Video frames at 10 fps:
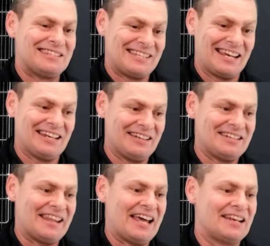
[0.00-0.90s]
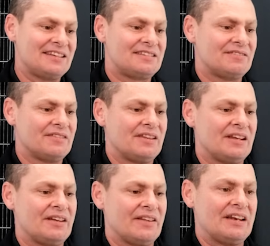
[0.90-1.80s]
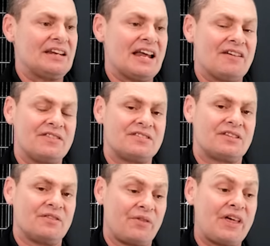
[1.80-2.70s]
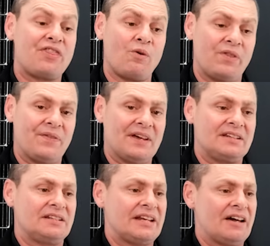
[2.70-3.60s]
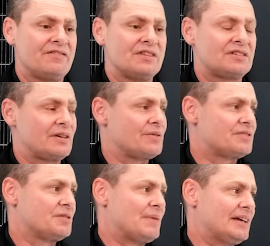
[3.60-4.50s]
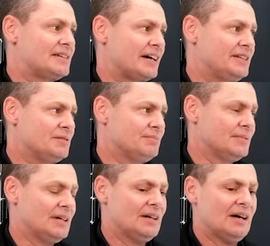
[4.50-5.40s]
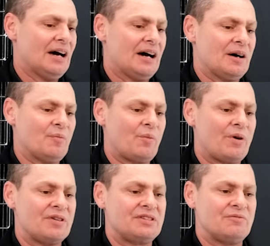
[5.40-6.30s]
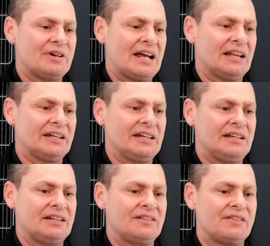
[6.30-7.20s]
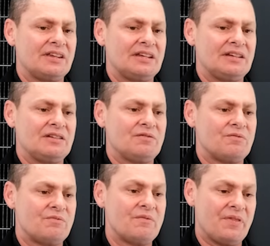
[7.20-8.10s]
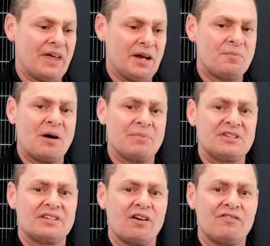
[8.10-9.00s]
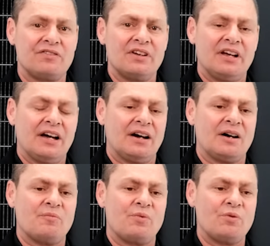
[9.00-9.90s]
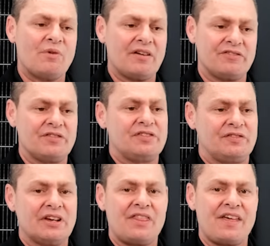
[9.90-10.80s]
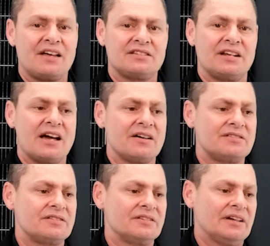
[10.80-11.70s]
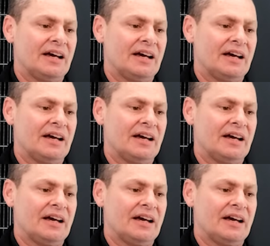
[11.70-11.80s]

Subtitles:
second to that is that they thought that they didn't have the skills to maintain them. Whereas in reality, the heat pump itself will run for 15,000 hours